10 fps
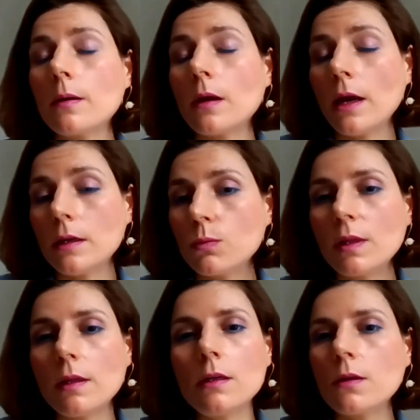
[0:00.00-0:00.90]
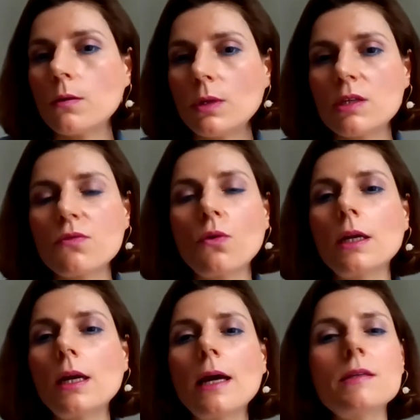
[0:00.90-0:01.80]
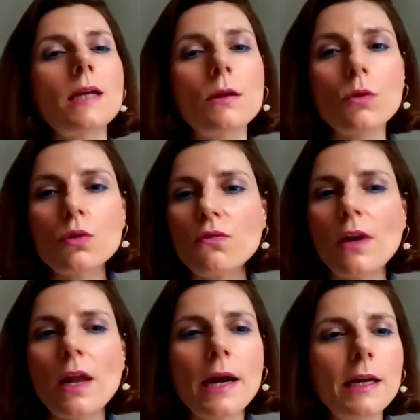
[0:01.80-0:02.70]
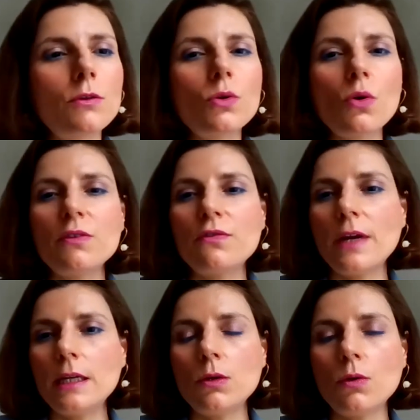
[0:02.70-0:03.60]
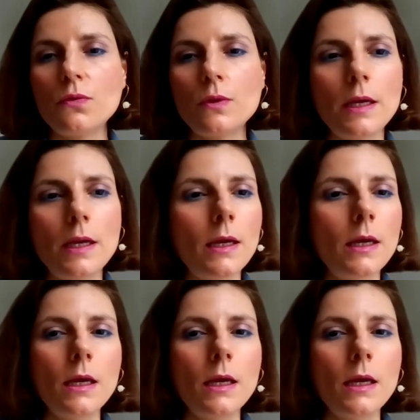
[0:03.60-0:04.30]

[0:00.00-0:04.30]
And within which foreign airlines cannot fly. I don't know if any of the,